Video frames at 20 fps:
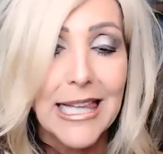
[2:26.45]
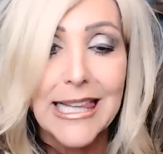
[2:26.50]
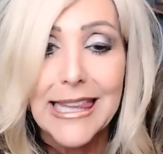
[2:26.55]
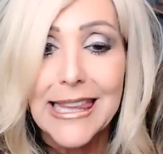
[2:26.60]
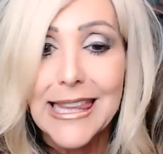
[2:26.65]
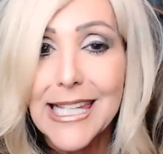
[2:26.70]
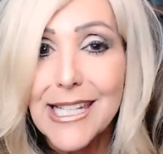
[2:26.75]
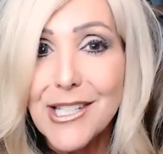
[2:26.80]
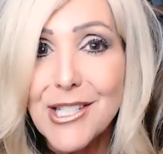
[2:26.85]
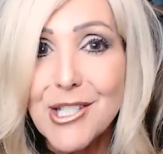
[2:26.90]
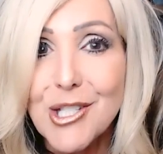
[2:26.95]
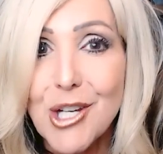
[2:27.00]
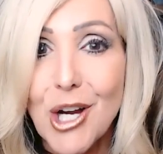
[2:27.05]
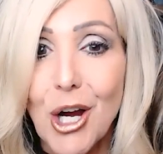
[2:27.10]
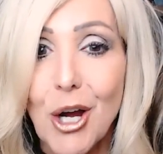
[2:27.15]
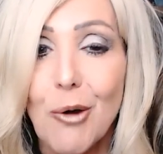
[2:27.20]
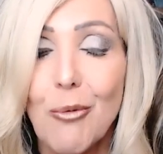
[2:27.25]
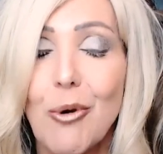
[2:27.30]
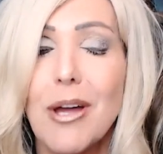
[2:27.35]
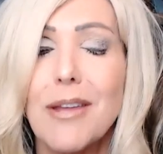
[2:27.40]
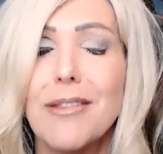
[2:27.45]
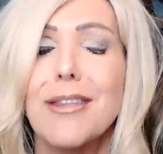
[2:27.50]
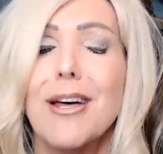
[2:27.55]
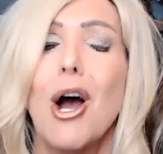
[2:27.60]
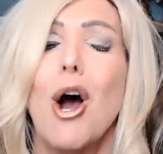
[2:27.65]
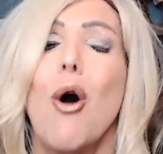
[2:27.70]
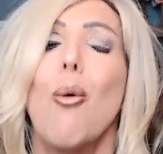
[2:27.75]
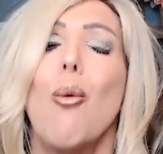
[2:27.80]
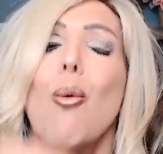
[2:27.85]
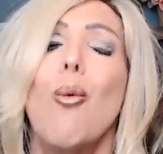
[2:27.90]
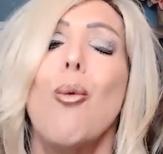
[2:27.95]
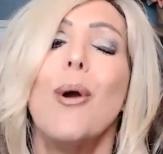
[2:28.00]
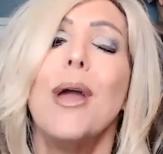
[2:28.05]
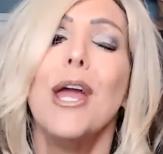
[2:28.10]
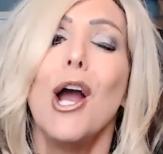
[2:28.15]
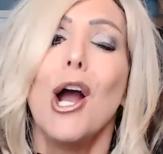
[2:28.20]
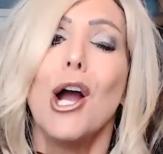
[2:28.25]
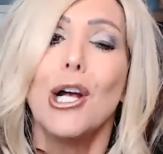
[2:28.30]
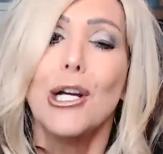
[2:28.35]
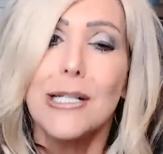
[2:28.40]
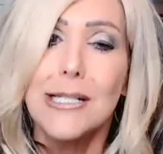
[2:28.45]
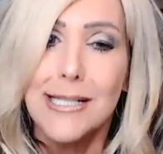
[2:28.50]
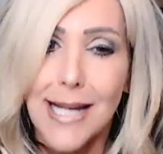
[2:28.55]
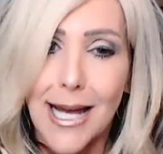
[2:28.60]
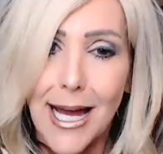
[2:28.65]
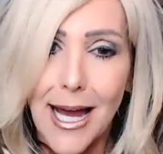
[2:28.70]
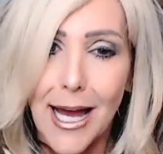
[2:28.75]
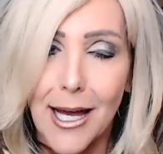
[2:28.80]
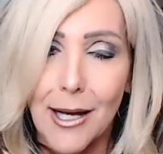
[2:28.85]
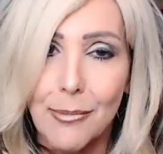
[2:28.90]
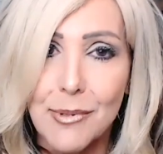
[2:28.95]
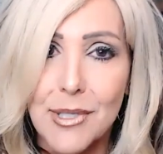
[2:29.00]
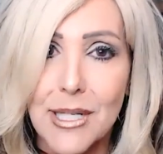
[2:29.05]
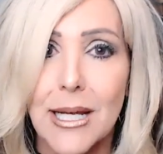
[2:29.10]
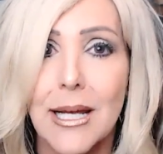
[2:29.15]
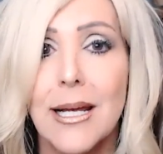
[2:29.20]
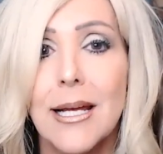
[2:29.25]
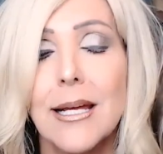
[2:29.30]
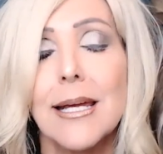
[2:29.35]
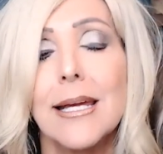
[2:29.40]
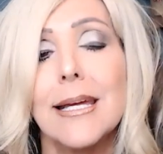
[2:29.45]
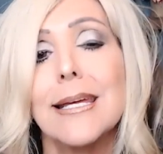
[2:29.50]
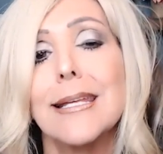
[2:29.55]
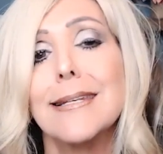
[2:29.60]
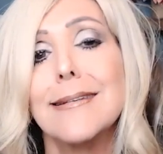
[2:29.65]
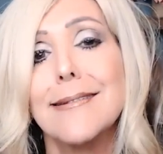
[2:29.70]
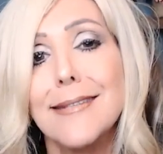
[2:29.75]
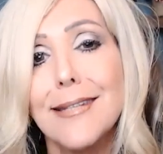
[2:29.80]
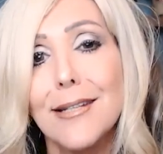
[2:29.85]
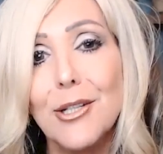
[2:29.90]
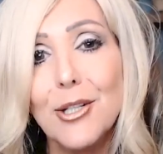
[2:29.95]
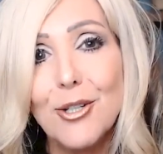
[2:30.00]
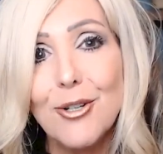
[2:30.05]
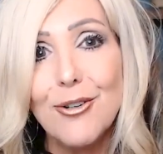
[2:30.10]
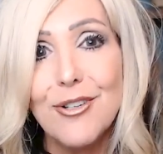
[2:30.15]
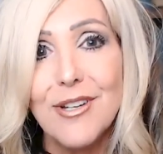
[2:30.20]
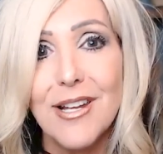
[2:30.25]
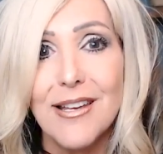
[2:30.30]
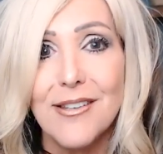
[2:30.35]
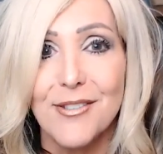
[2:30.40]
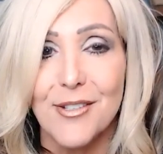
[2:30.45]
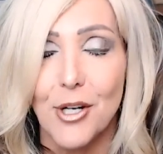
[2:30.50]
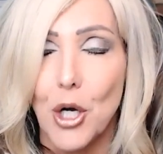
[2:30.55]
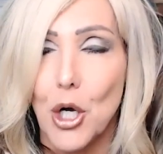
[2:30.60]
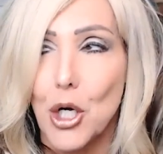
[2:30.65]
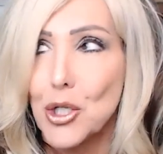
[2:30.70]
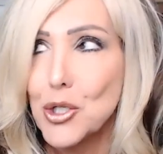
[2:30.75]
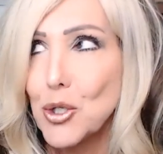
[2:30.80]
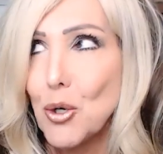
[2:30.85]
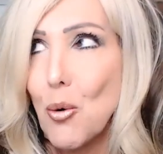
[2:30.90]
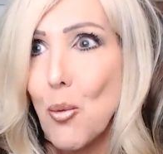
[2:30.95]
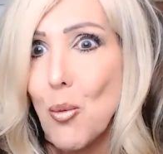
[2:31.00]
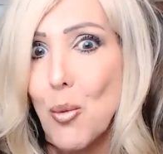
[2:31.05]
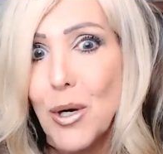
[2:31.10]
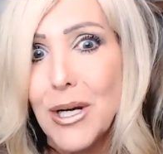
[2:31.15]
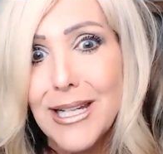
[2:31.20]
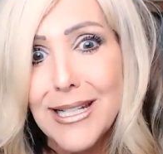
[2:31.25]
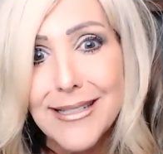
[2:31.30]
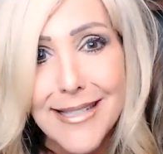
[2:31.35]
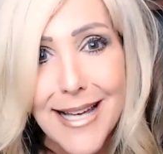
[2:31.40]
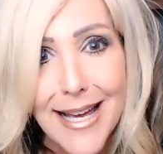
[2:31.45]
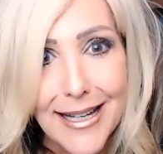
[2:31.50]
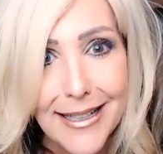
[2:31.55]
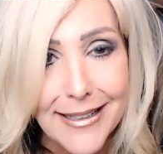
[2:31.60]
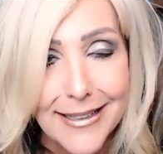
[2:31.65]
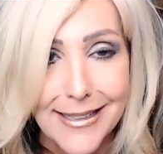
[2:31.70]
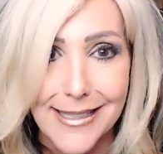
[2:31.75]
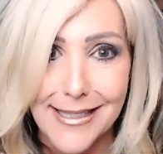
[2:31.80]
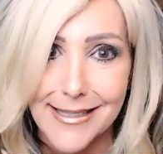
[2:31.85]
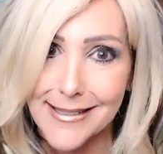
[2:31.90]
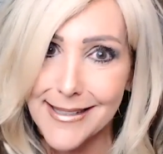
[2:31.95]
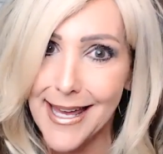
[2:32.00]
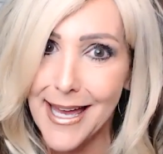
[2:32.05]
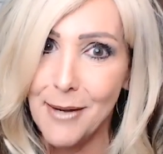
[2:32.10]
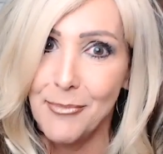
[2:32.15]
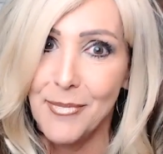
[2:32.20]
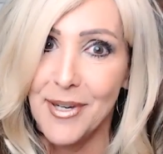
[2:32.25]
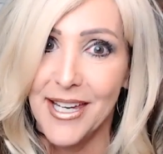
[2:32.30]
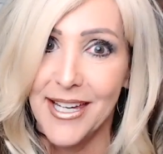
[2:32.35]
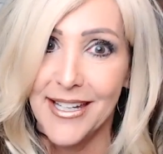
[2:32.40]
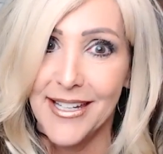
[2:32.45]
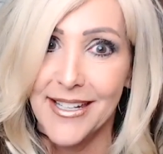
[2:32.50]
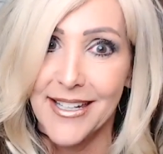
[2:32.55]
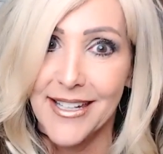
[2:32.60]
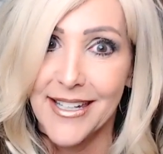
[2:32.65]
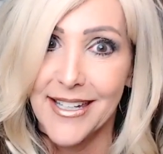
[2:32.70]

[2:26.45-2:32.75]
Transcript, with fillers: Let's start with, we are dubbed Silicon Desert. So what exactly does that mean?